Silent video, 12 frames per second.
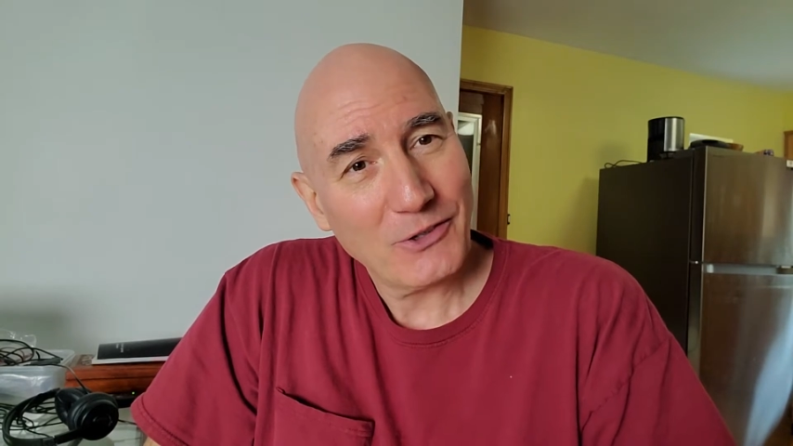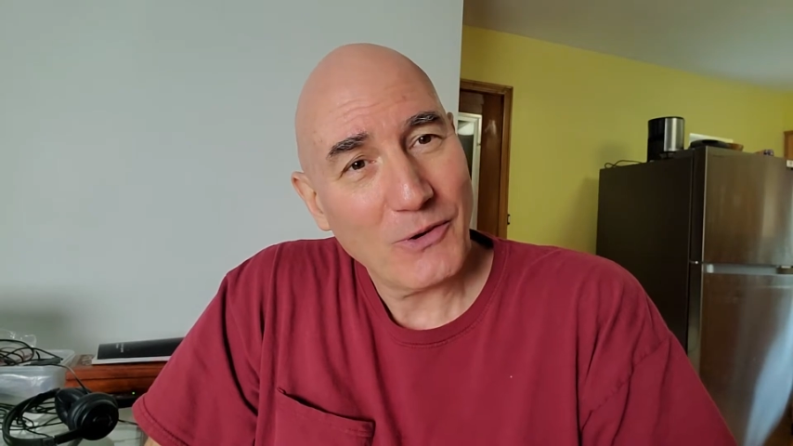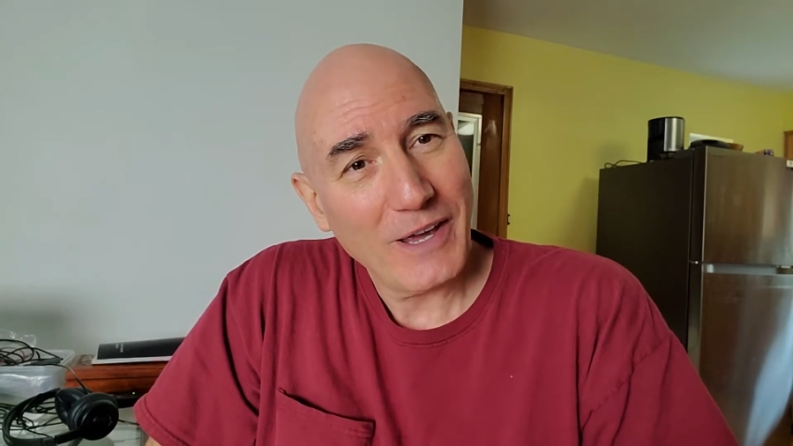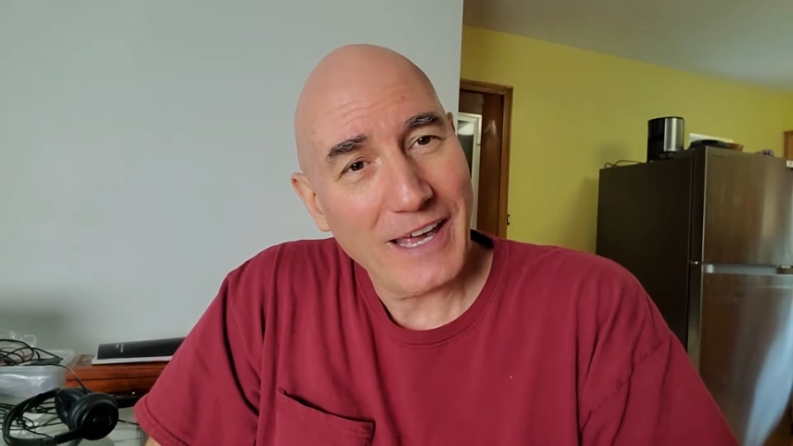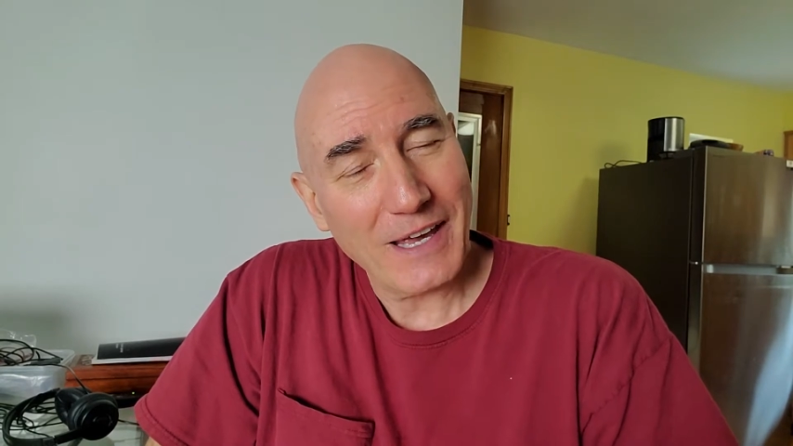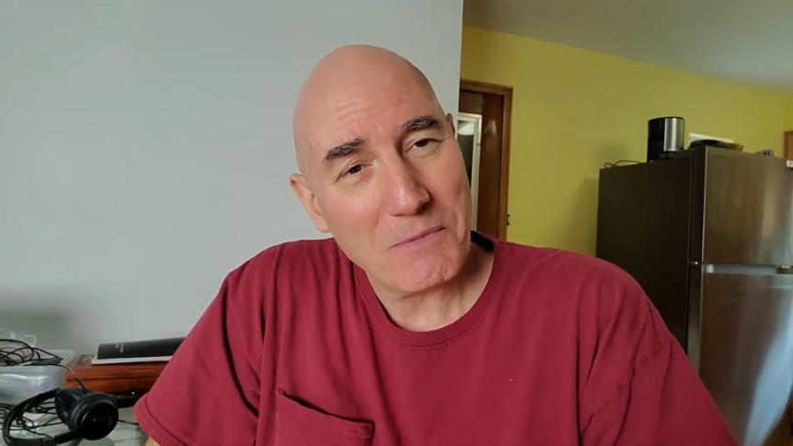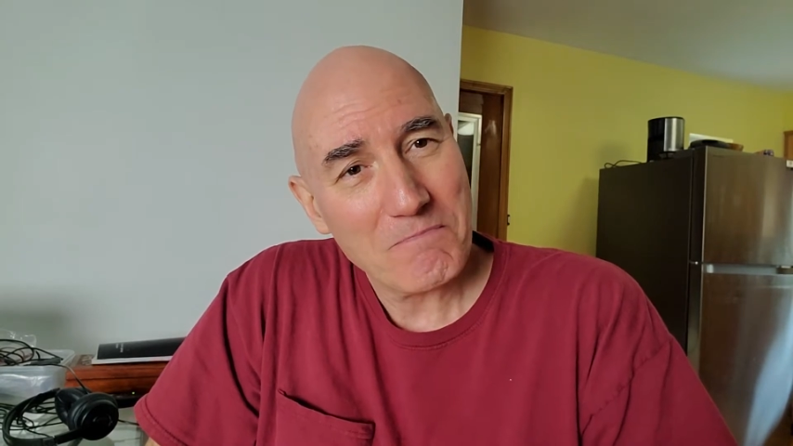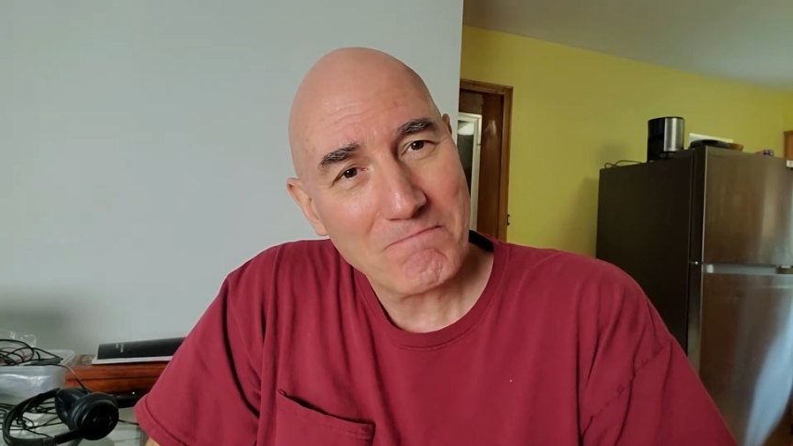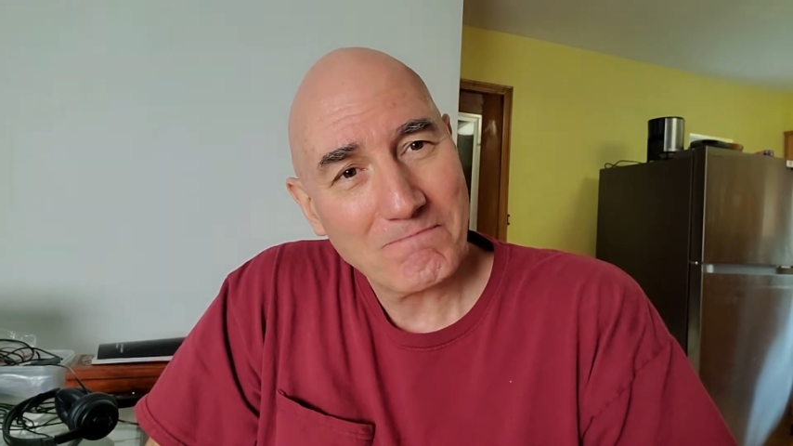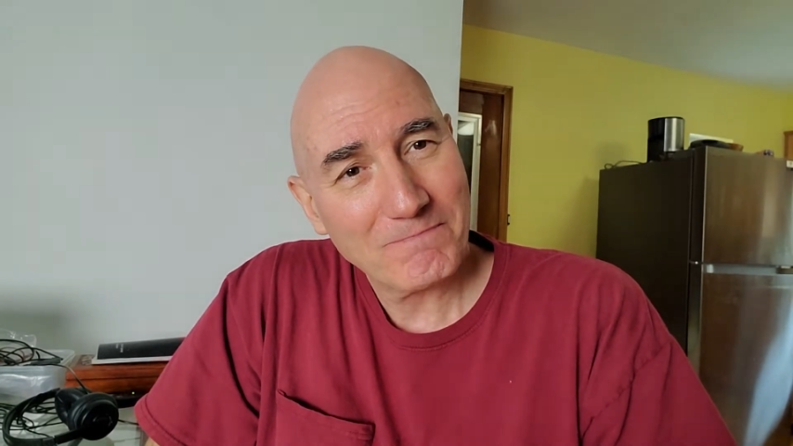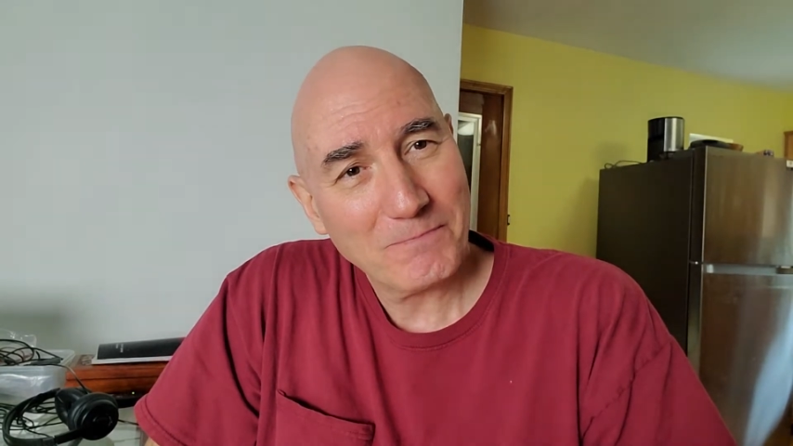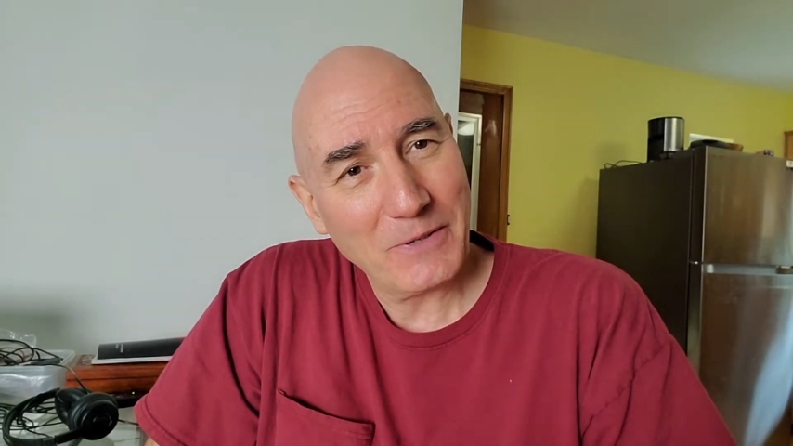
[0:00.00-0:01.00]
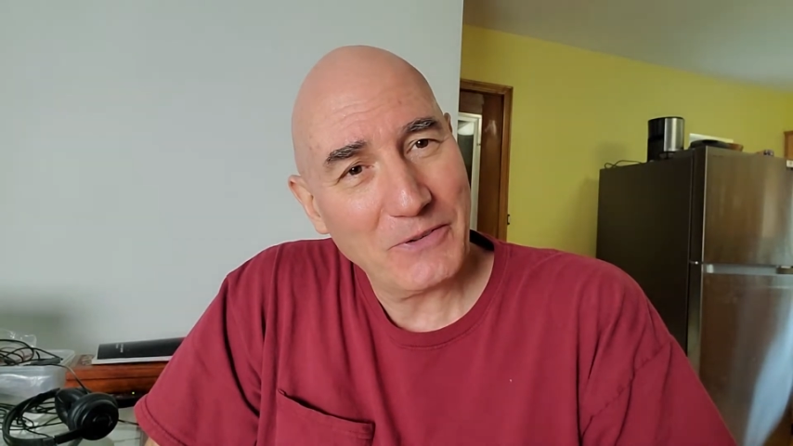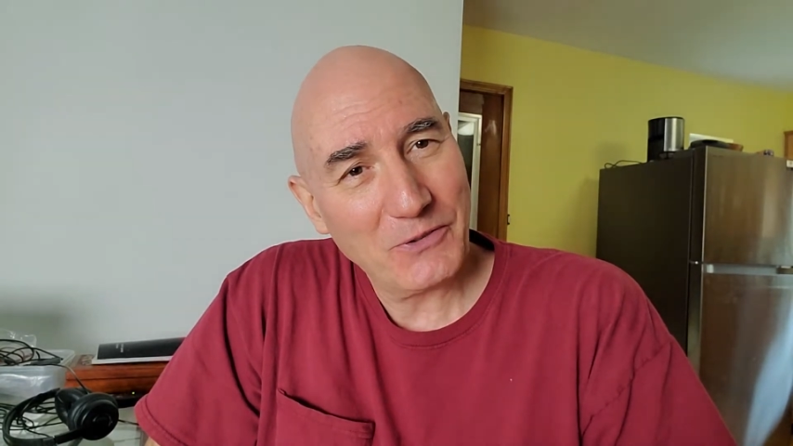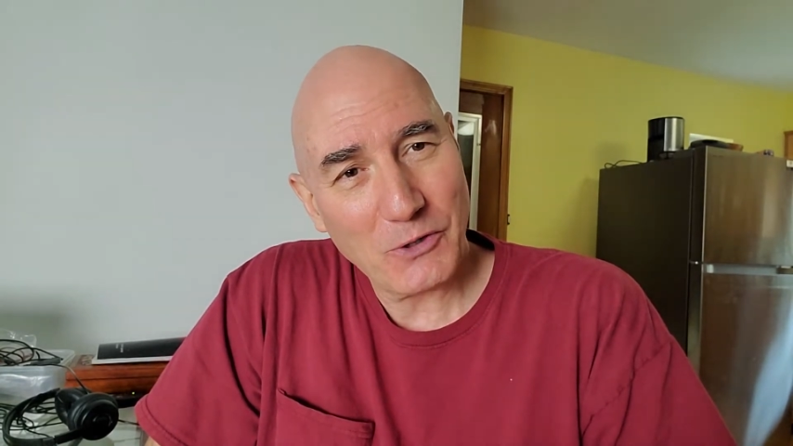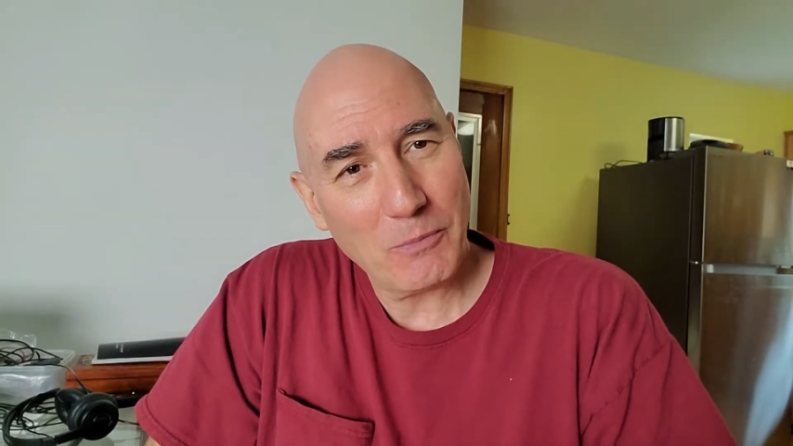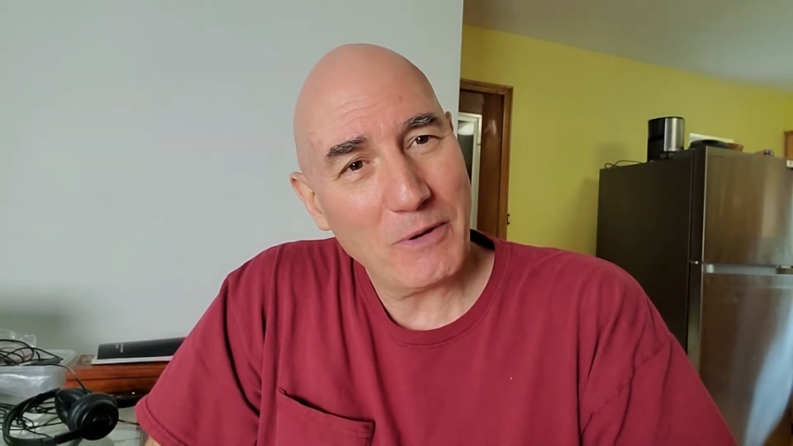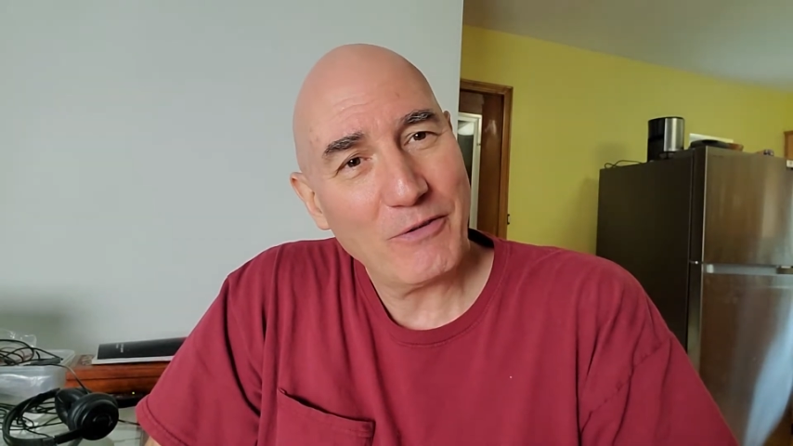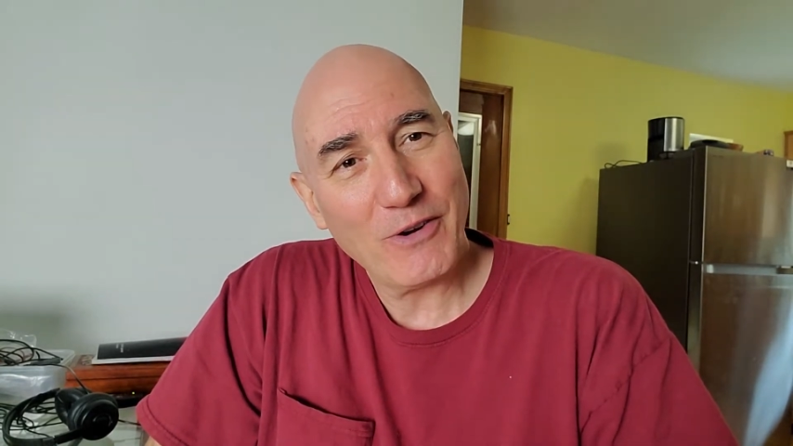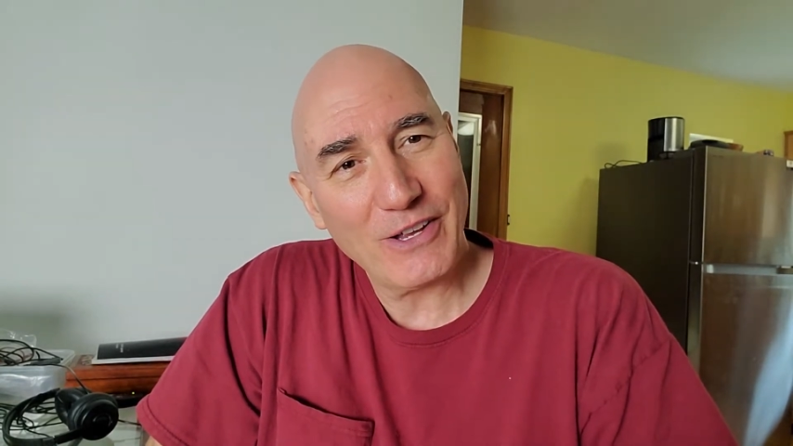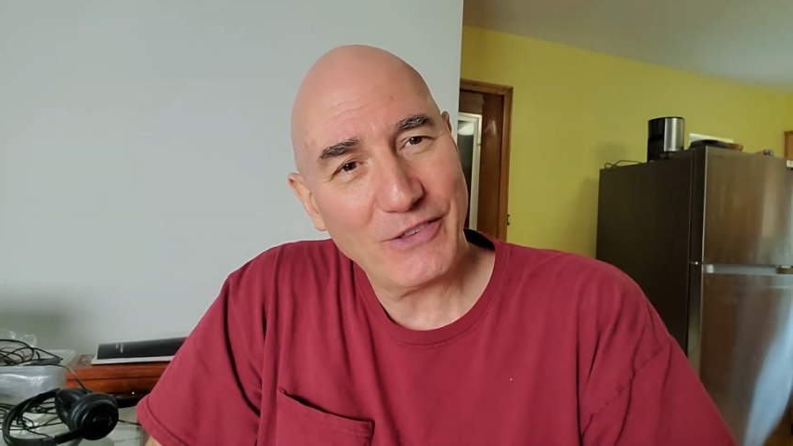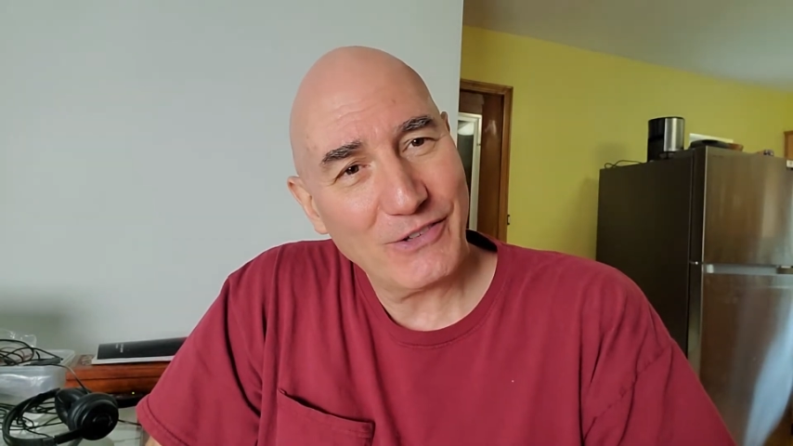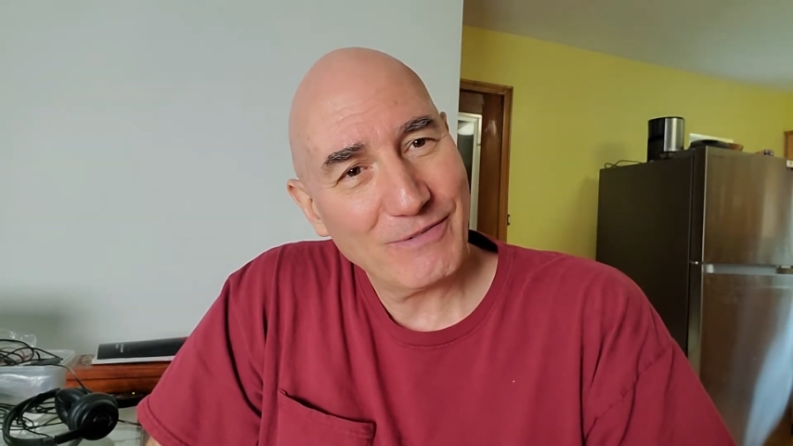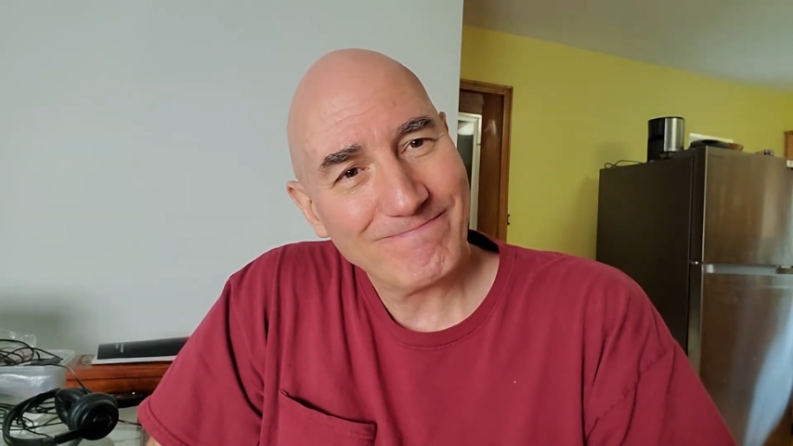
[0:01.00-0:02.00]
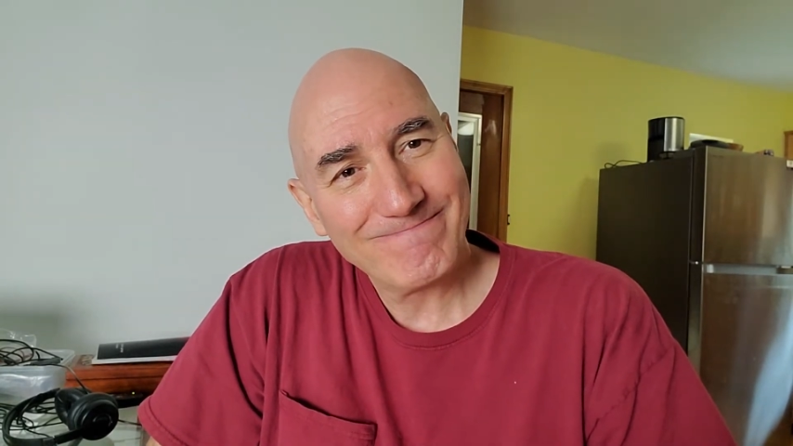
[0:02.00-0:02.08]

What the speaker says: okay. We can still be friends.